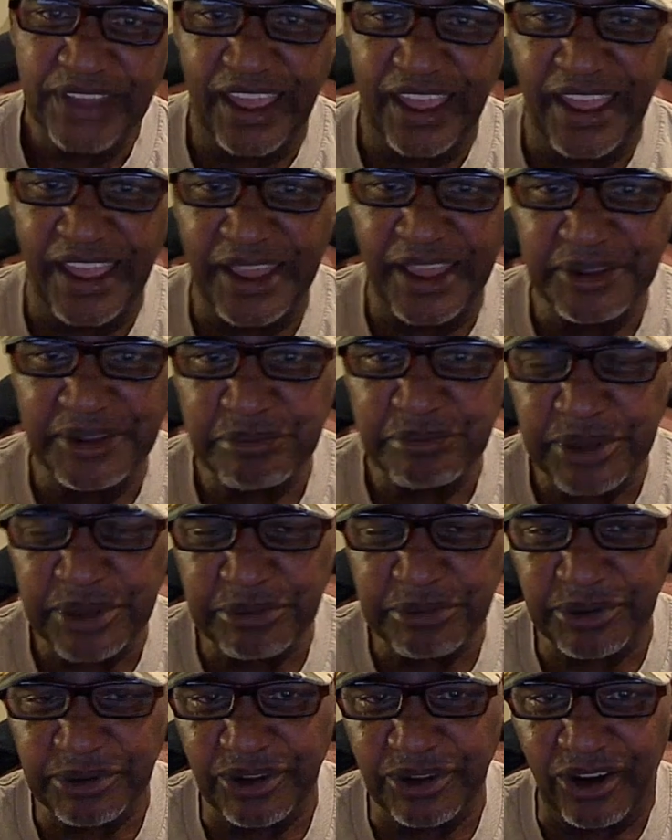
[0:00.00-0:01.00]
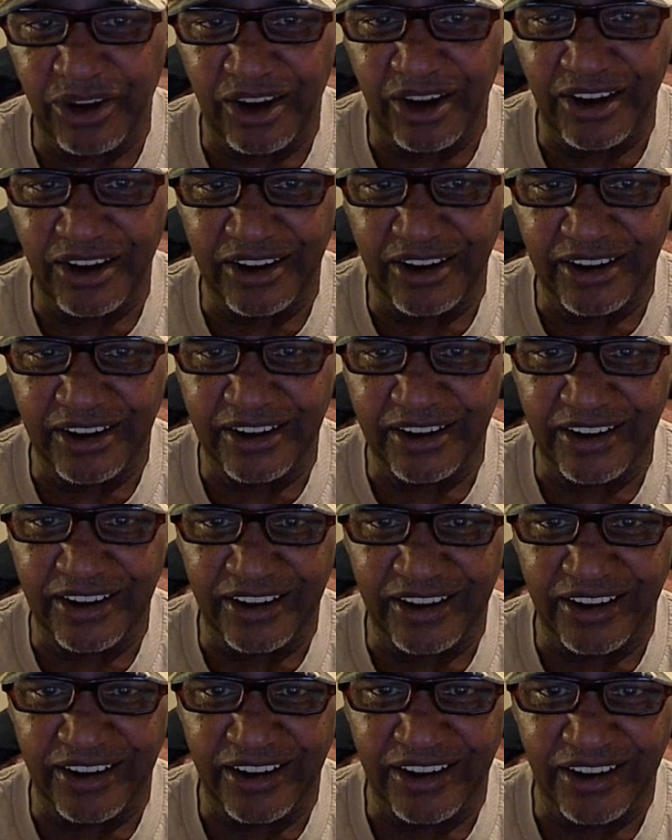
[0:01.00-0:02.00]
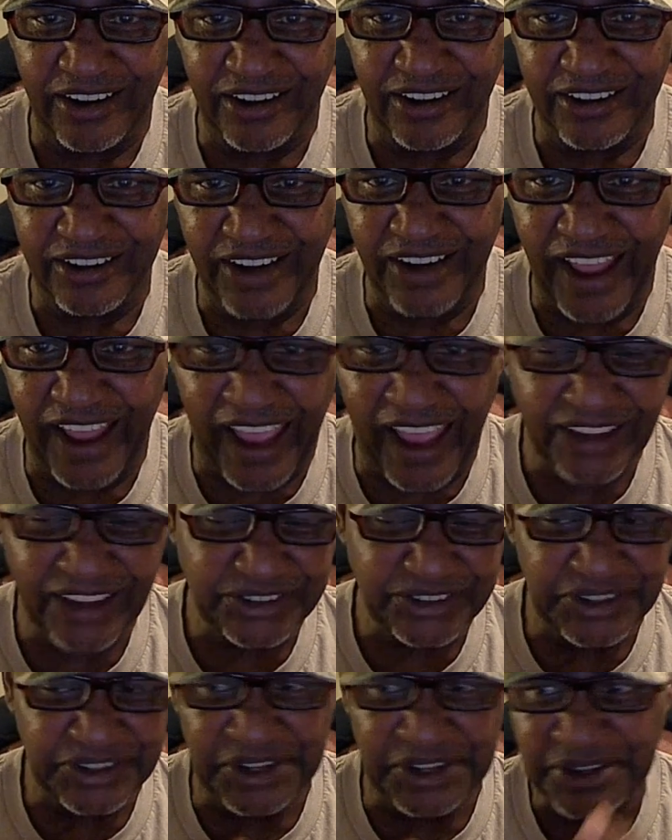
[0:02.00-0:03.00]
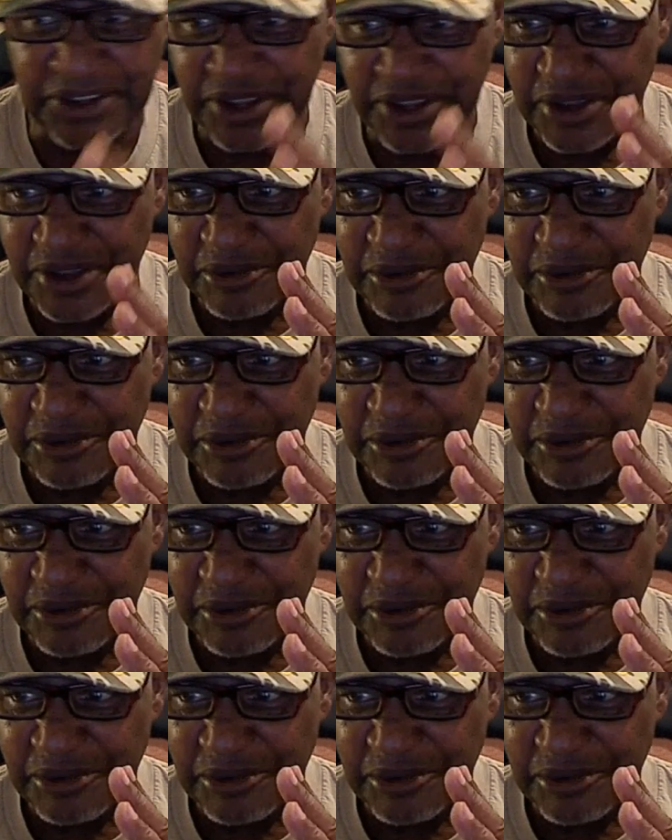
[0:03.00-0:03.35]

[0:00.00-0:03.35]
And people are actually